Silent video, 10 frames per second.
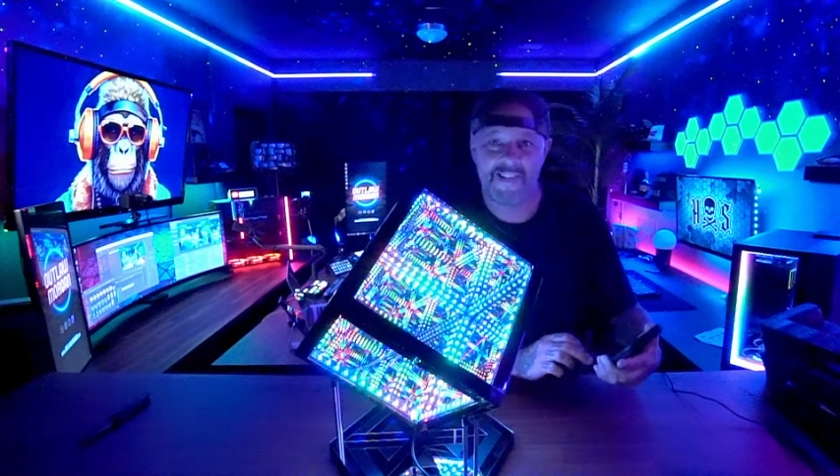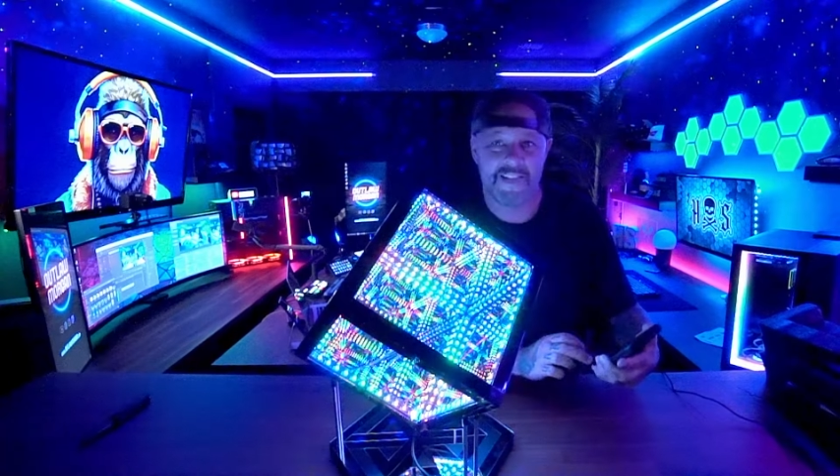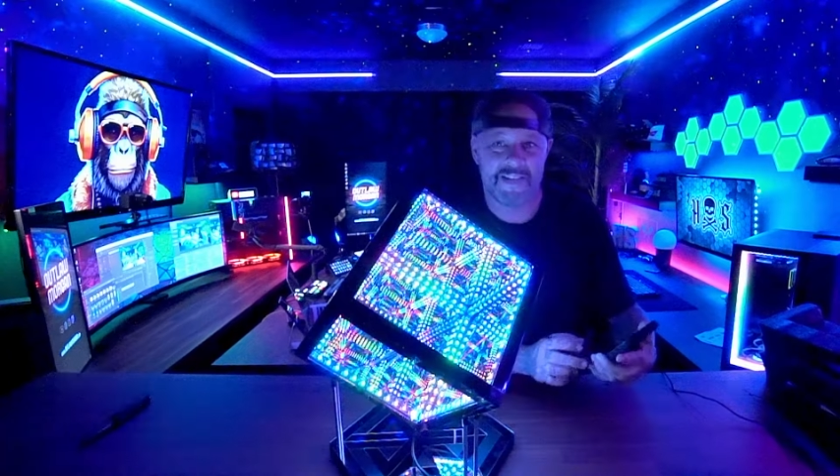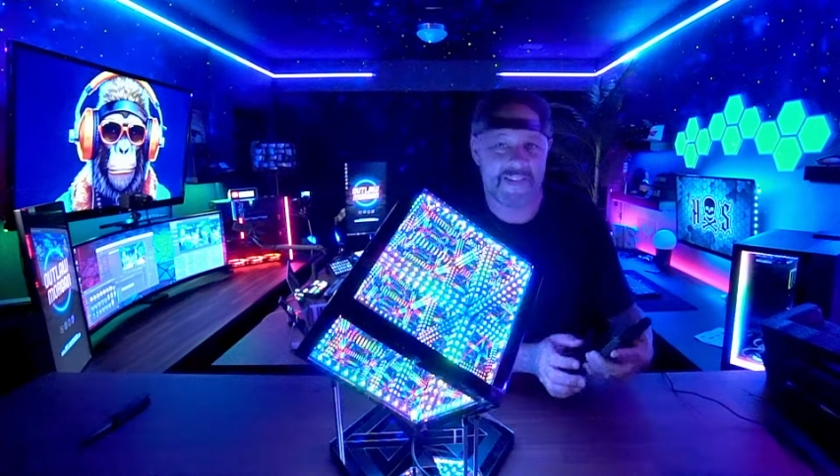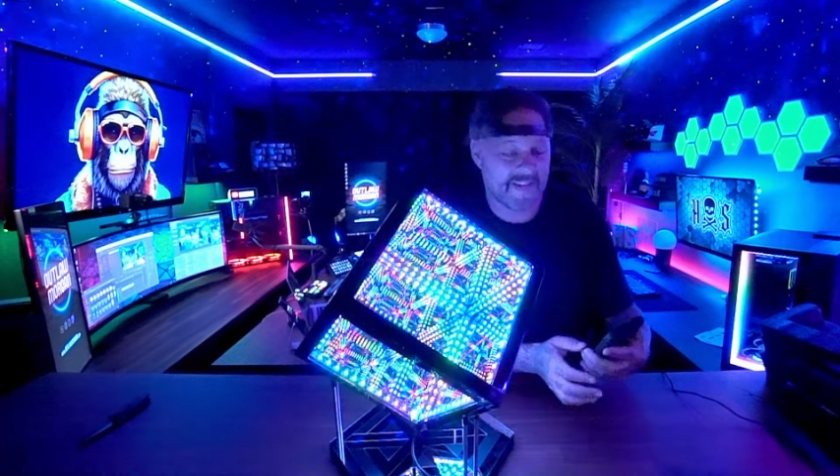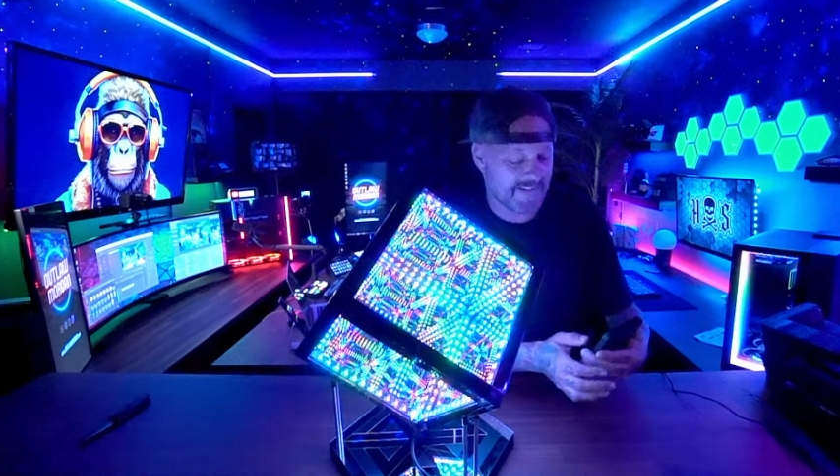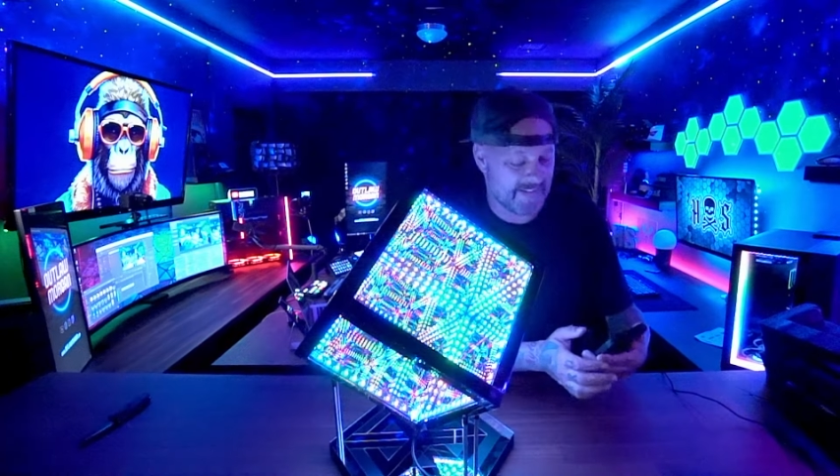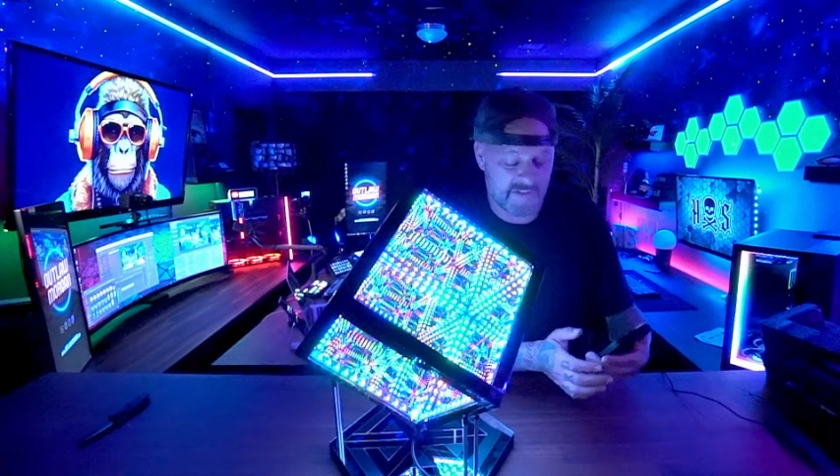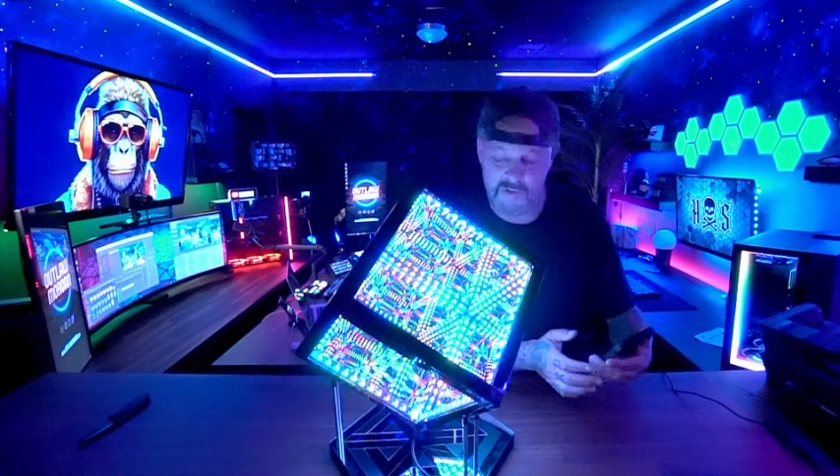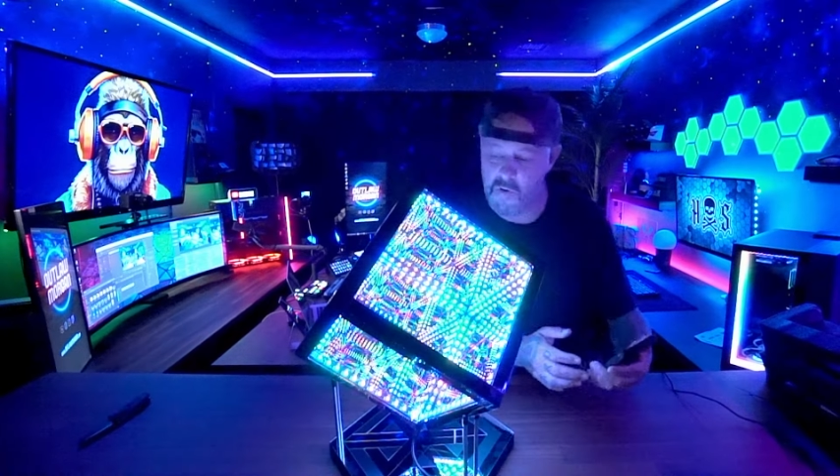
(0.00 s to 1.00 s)
This thing
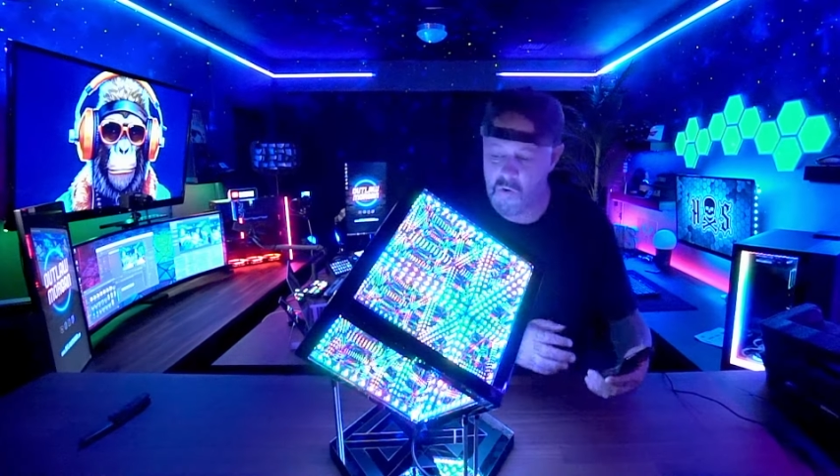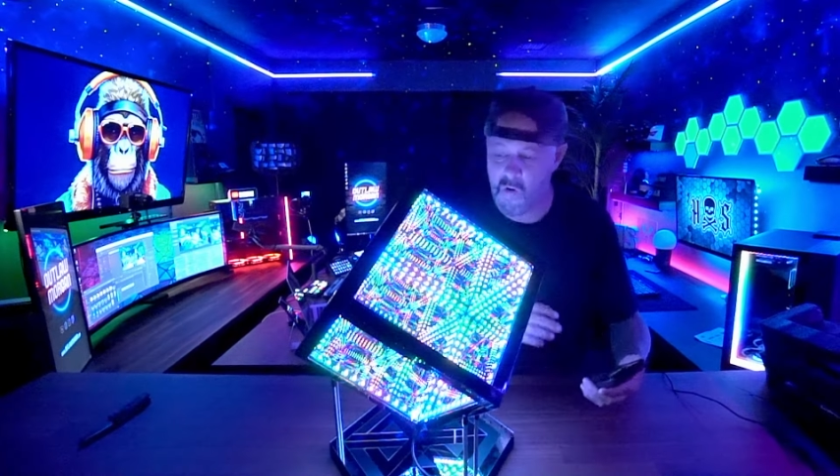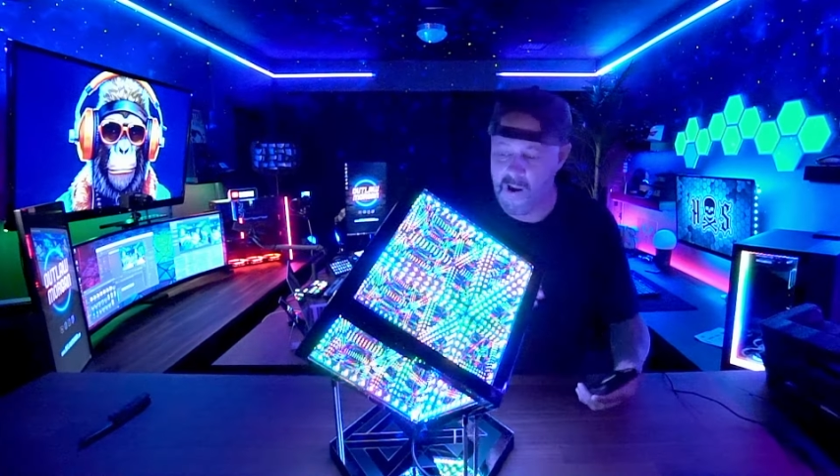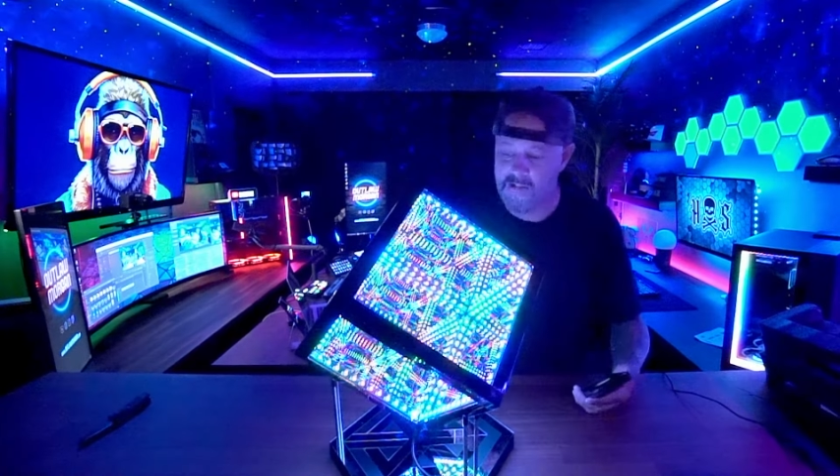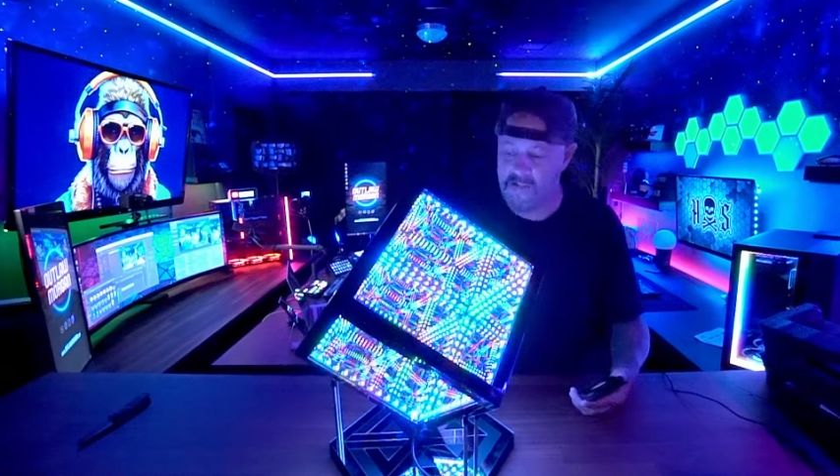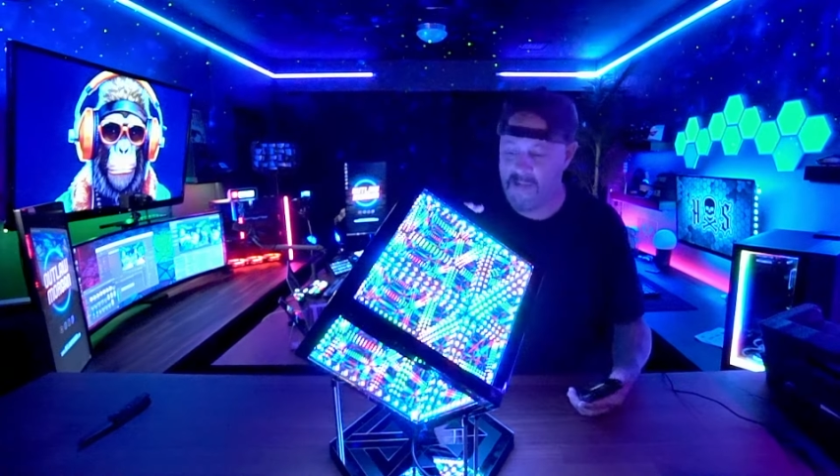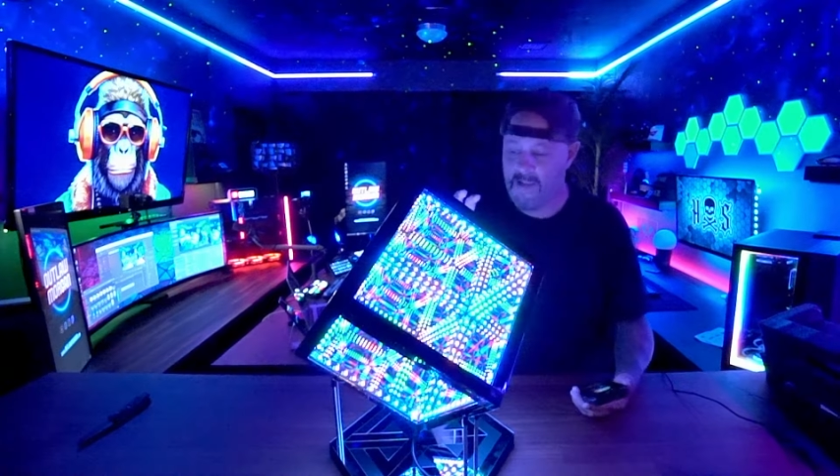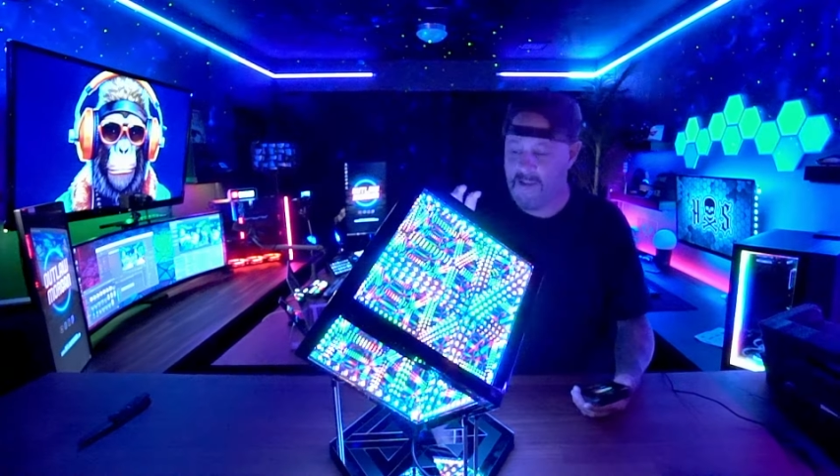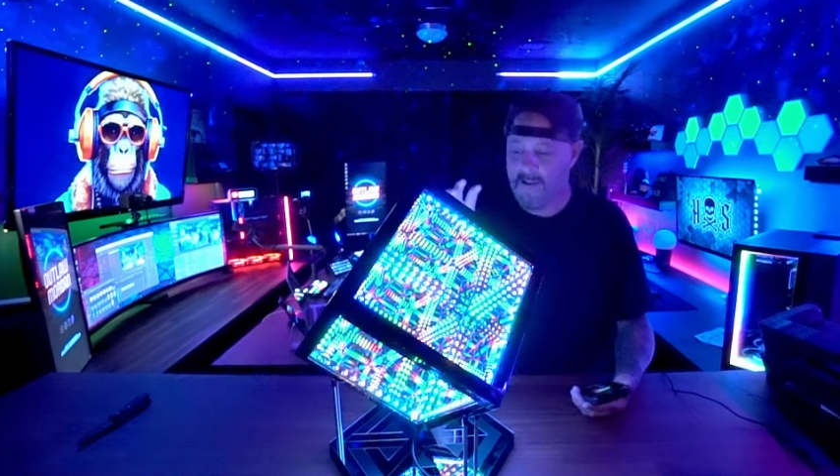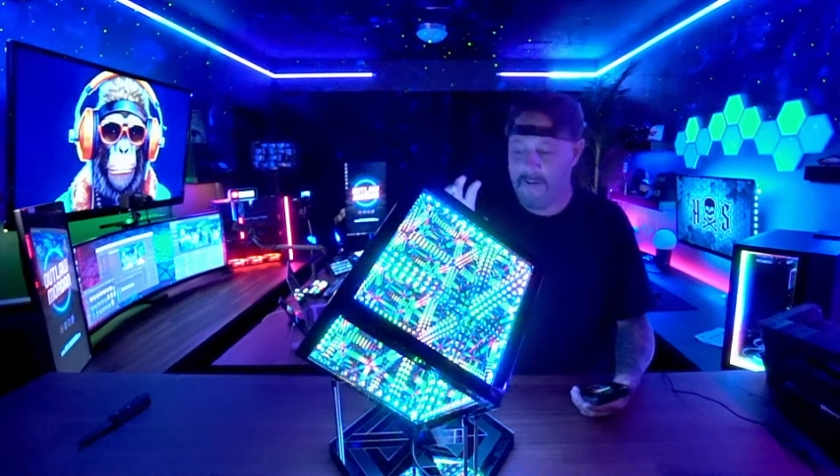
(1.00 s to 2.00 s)
is so
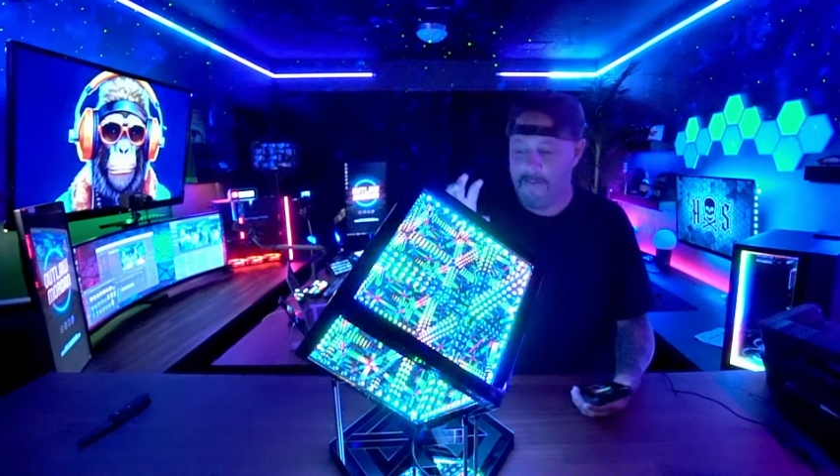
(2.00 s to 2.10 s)
crazy.